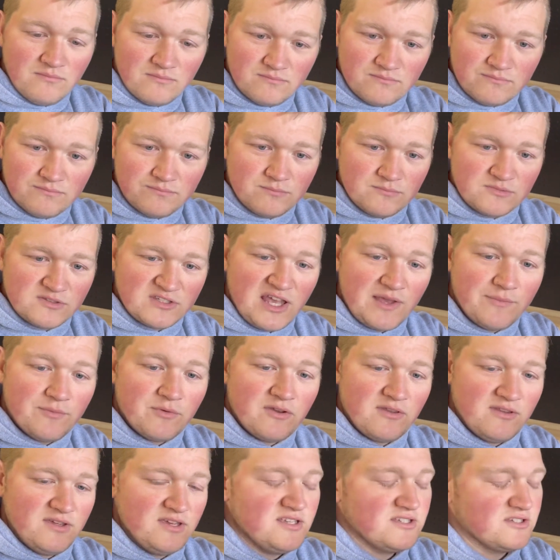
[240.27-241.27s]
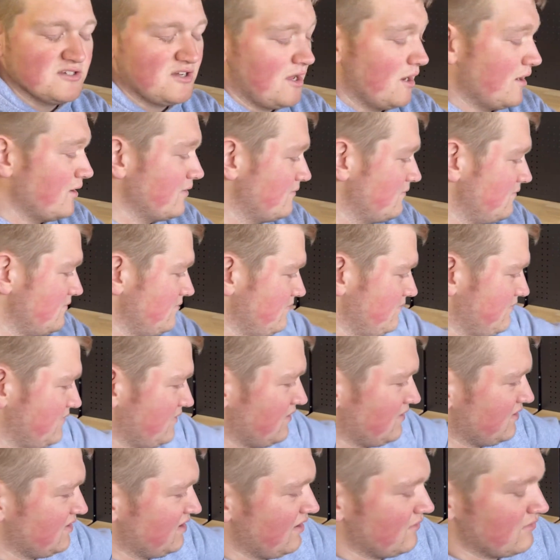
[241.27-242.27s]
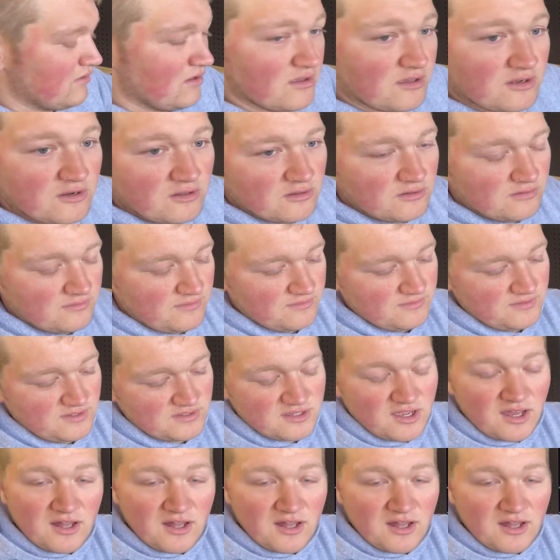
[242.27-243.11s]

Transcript: slap one of these on. Give it a little, it's got a